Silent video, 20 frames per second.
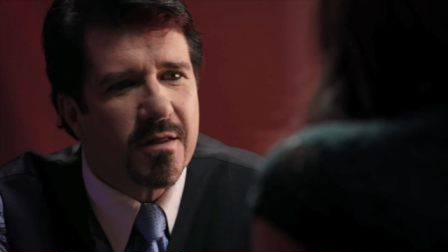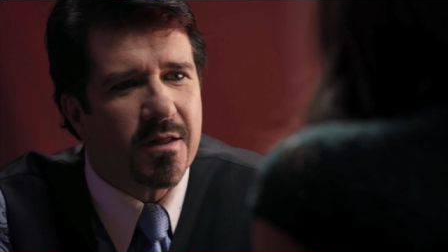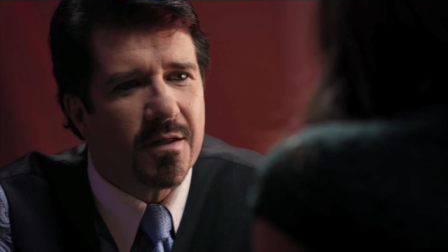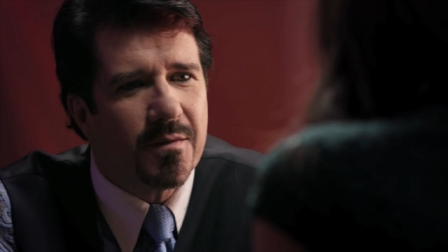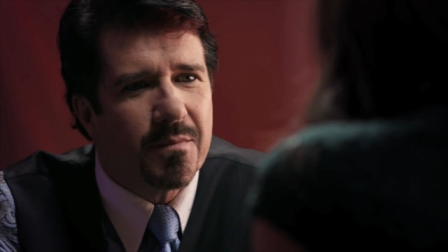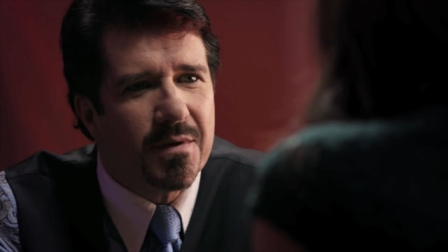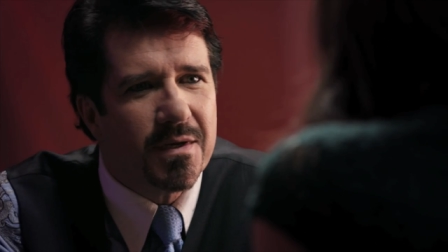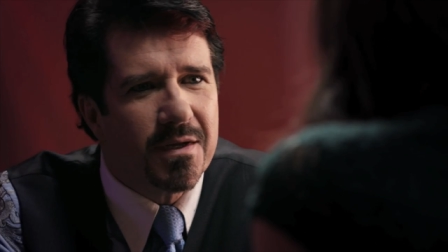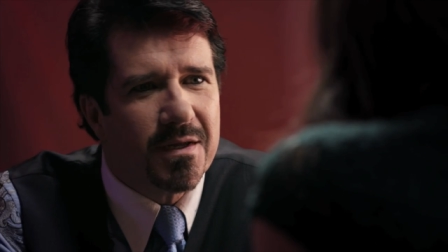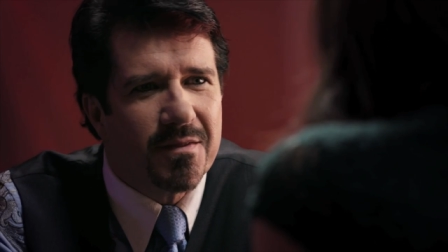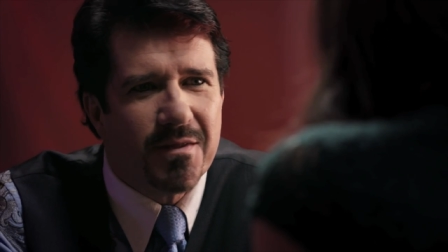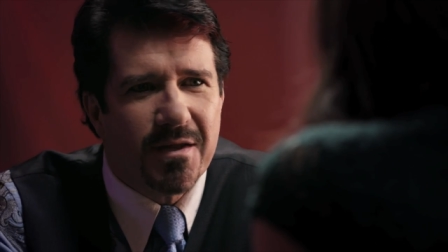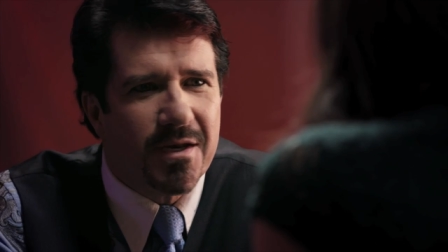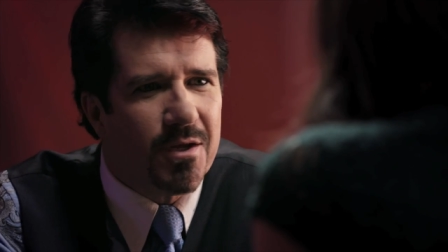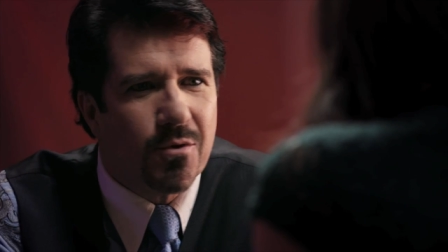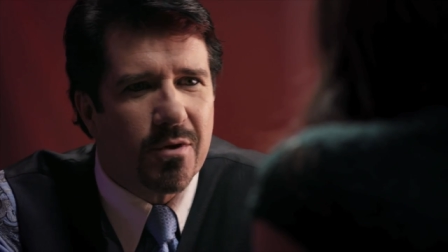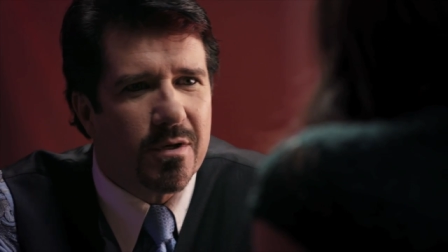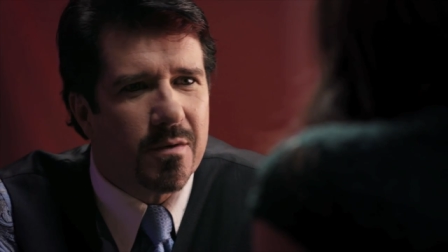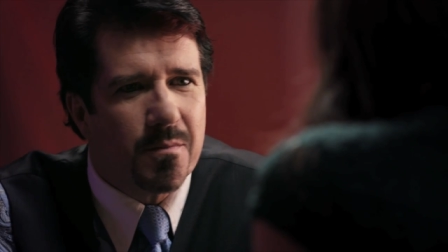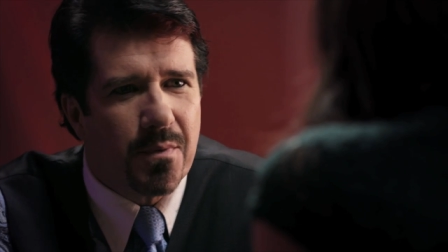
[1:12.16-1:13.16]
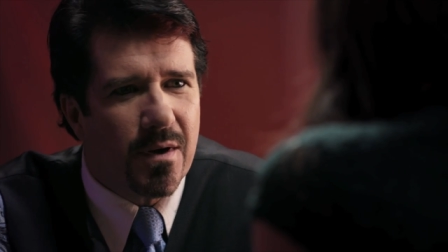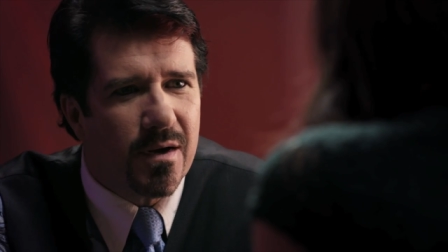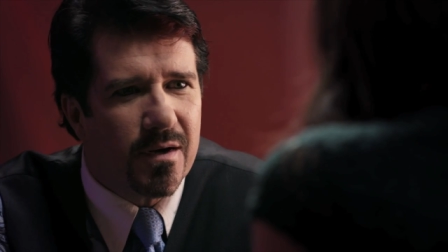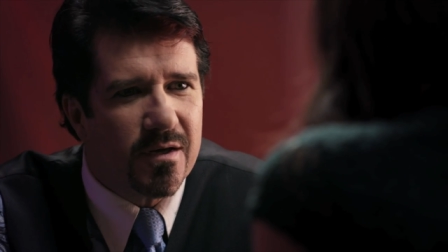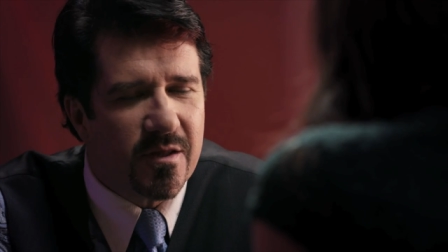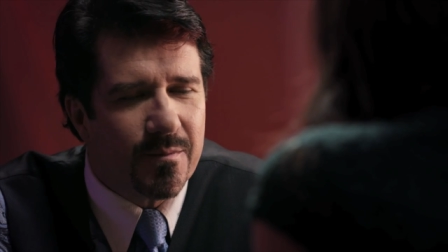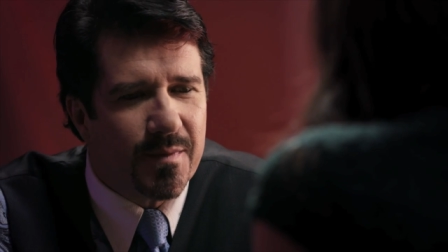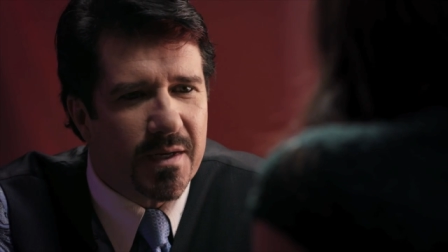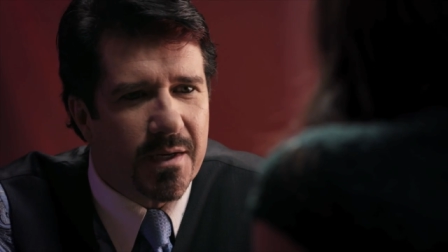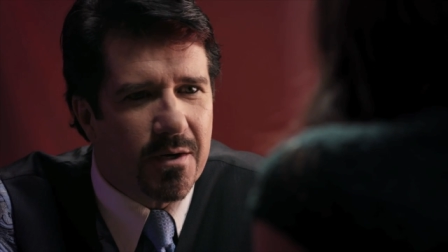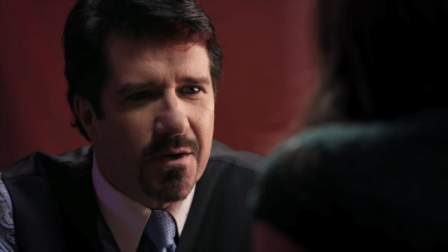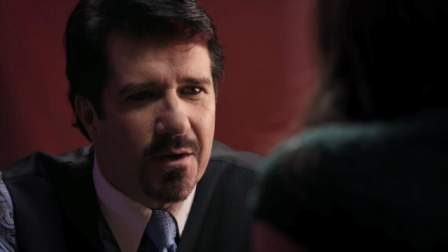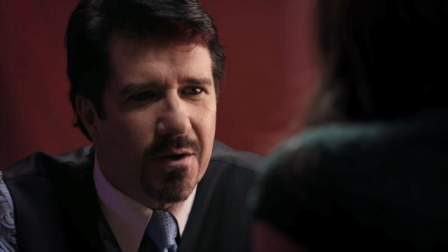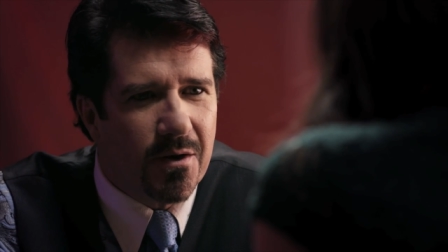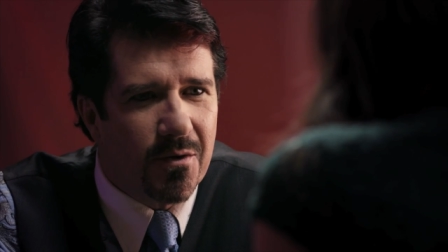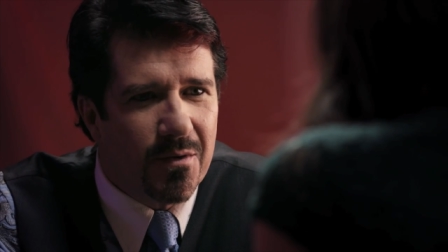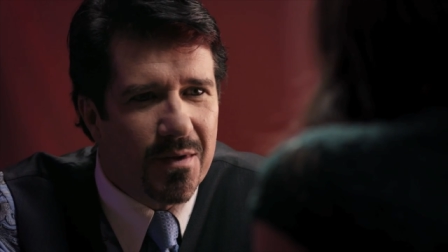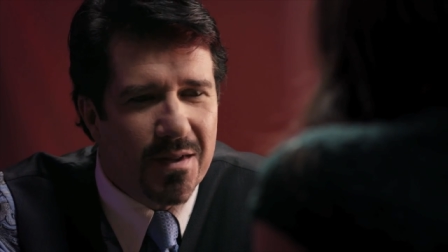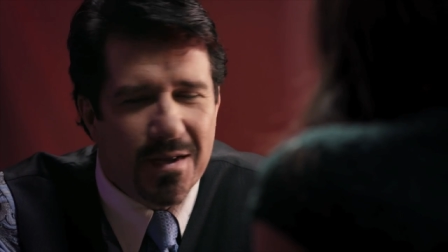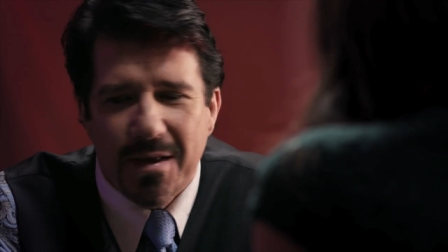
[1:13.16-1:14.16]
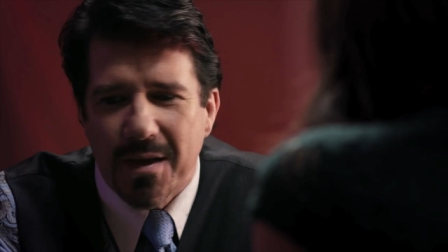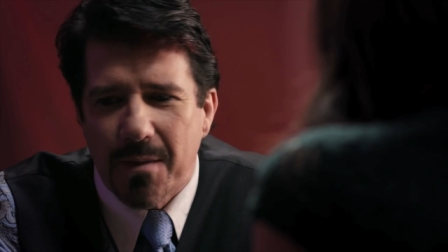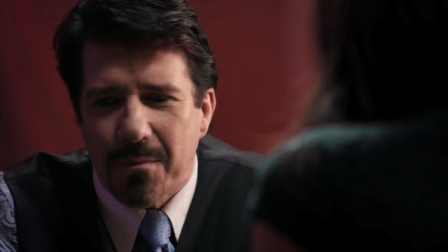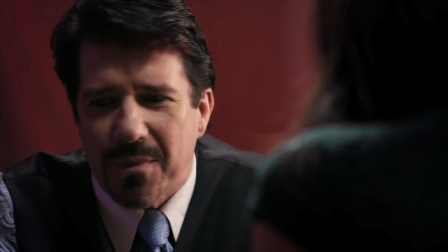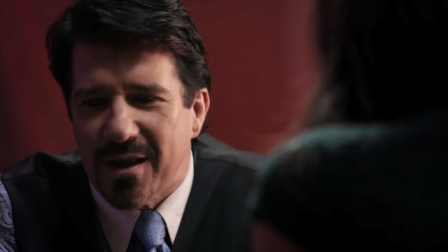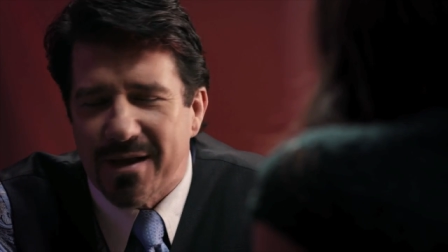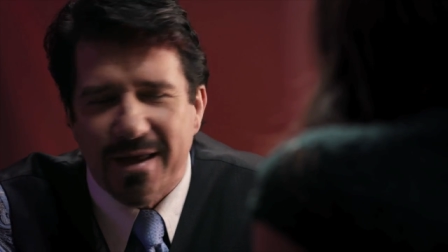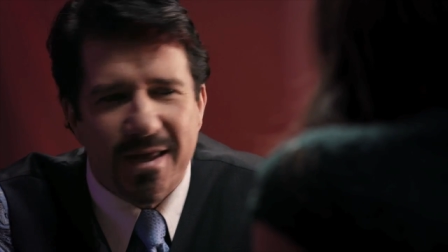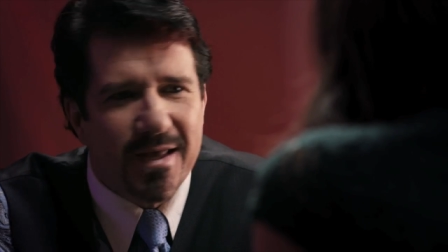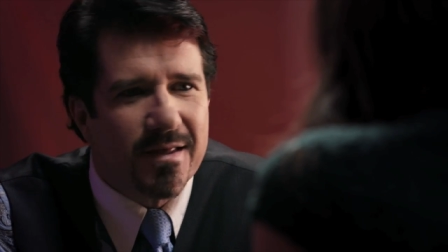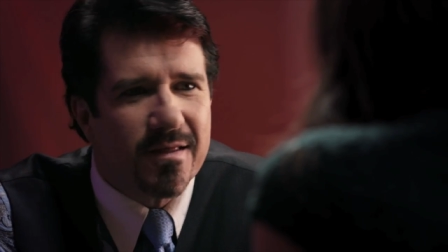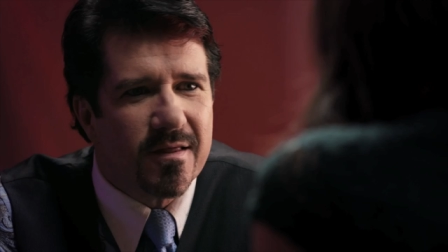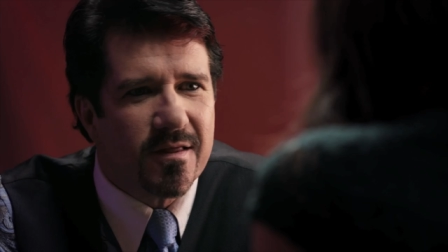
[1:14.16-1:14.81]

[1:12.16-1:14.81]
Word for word: somebody that he couldn't possibly know, plucking